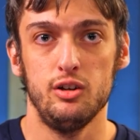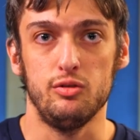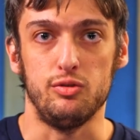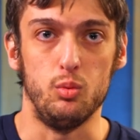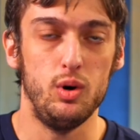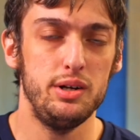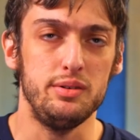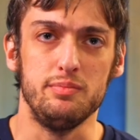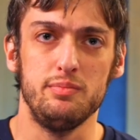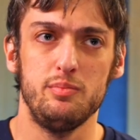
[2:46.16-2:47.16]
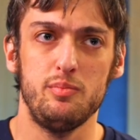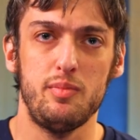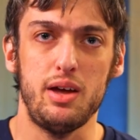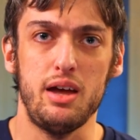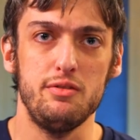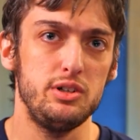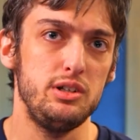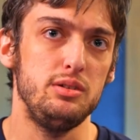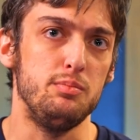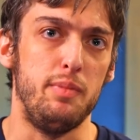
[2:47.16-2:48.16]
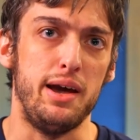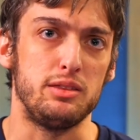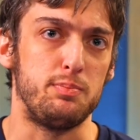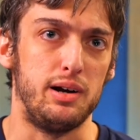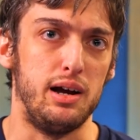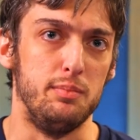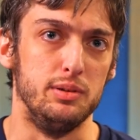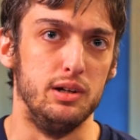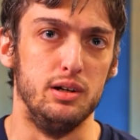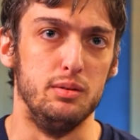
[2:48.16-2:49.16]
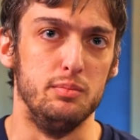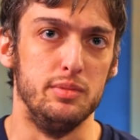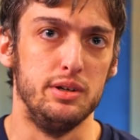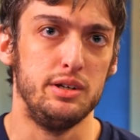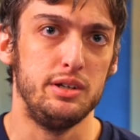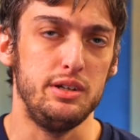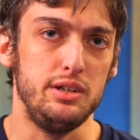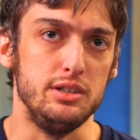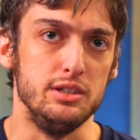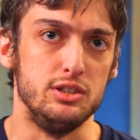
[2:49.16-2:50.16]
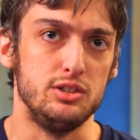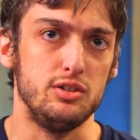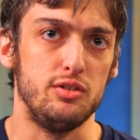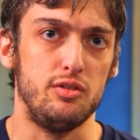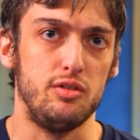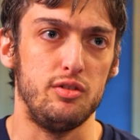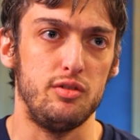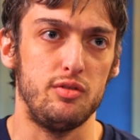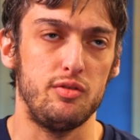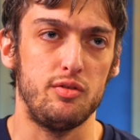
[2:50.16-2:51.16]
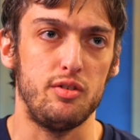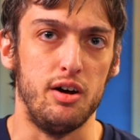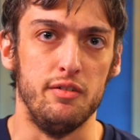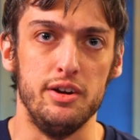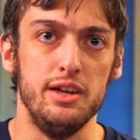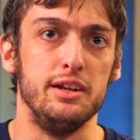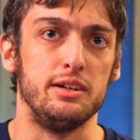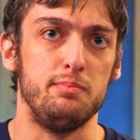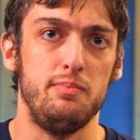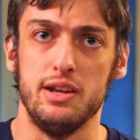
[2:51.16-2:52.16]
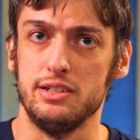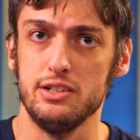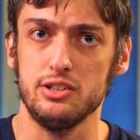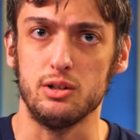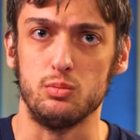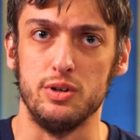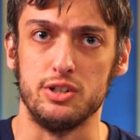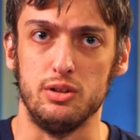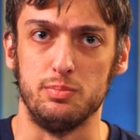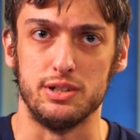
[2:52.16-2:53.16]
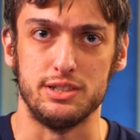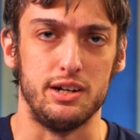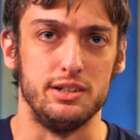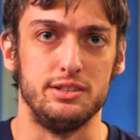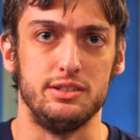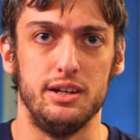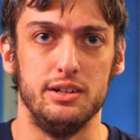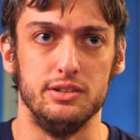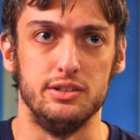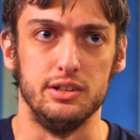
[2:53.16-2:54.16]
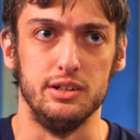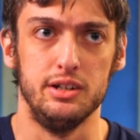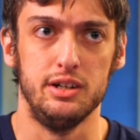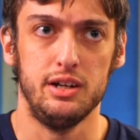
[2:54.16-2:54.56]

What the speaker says: For one, every math problem is an essentially original, precise entity.